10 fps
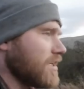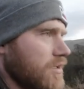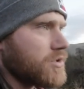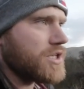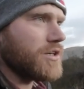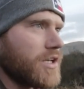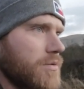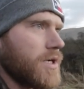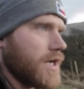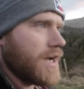Dad was here
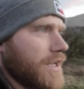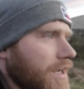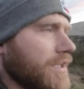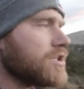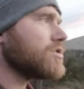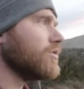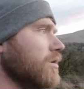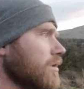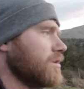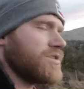keeping an eye on things, so
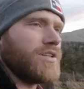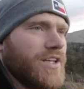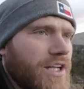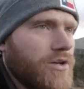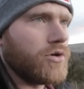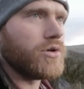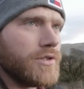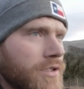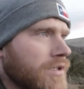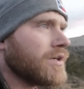he's gonna get it going.
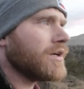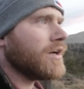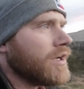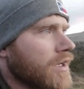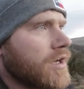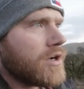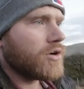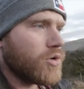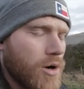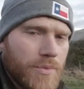
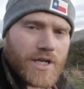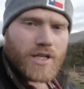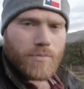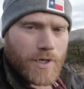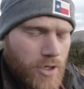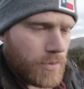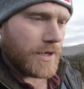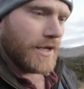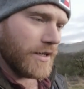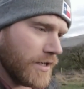Go up and get the pickup, I
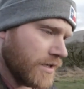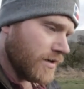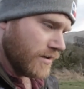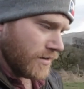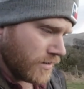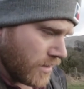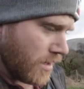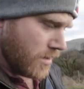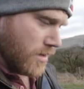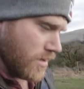think.
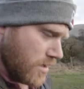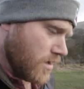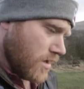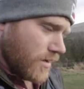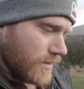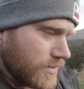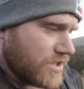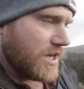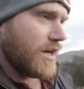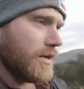And
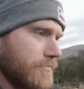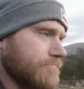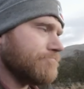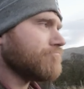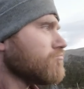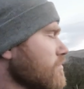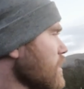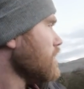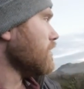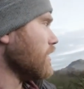sit in
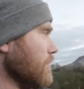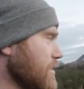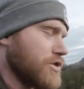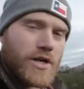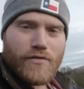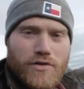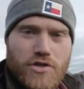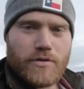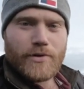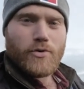and make sure everyone's
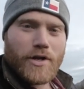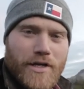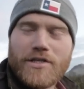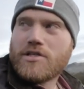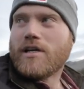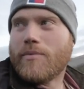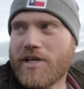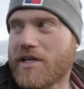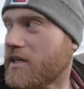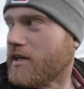gonna be alright, so that way
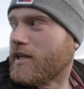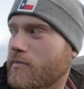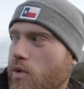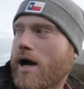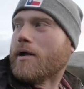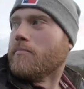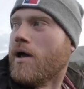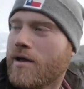he can keep warm.